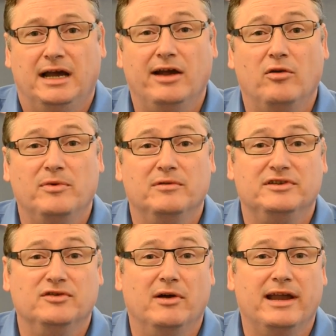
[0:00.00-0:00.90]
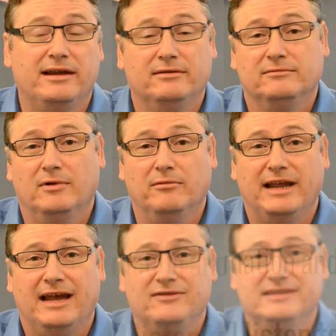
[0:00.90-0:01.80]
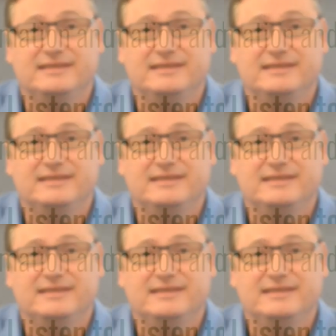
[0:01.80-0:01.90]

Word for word: I hope you enjoy what we have to